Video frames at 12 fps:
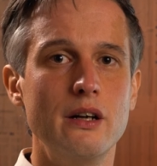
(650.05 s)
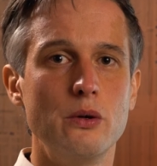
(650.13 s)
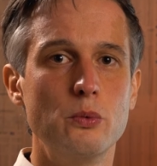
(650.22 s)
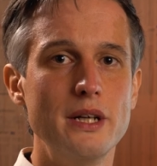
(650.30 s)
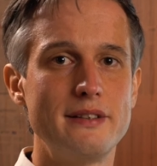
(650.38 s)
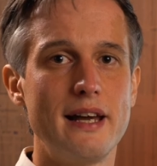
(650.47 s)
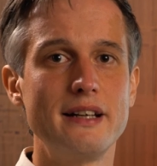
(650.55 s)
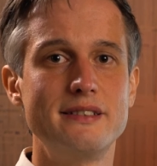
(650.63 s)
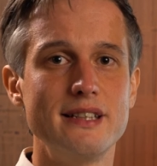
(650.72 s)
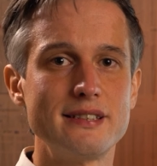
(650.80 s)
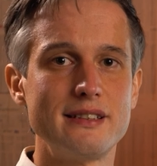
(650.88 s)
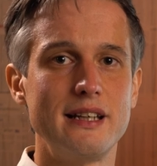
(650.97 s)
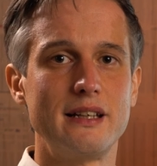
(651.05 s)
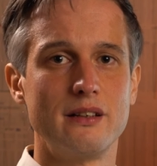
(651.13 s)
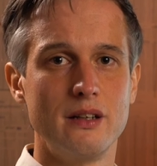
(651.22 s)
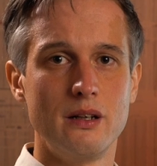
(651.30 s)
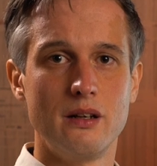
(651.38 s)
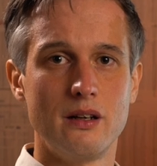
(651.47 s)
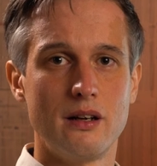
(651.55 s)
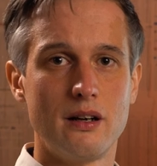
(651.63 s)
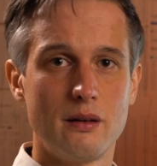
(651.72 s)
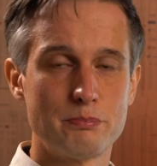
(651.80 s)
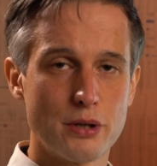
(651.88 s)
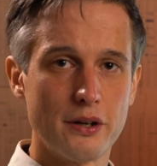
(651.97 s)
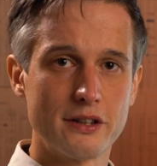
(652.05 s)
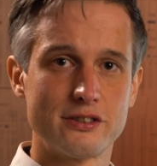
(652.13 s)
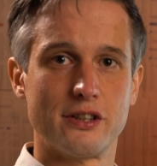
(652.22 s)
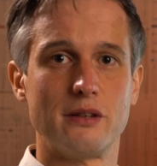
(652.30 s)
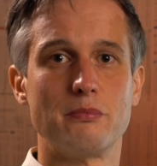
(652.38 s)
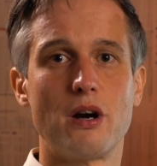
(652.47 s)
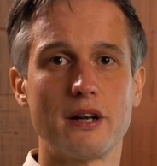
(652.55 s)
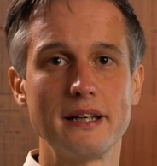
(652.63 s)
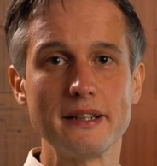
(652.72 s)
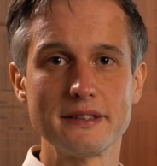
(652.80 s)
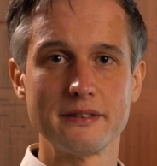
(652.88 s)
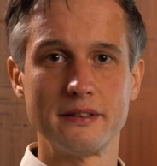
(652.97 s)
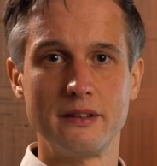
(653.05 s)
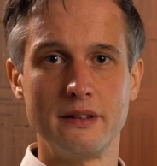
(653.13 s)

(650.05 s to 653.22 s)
with existing products on the market?